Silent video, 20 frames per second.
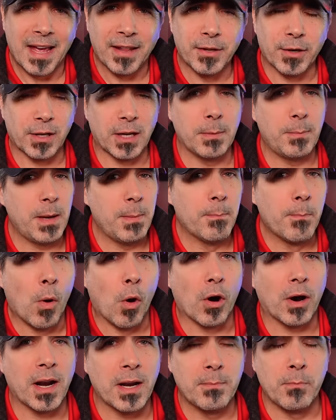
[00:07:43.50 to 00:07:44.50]
and they're going to be
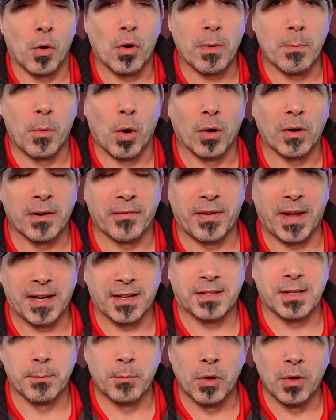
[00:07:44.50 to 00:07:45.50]
more and more
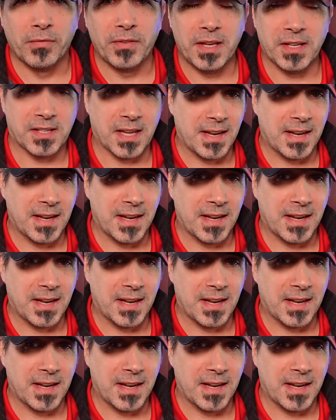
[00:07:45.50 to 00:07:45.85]
motivated to move these.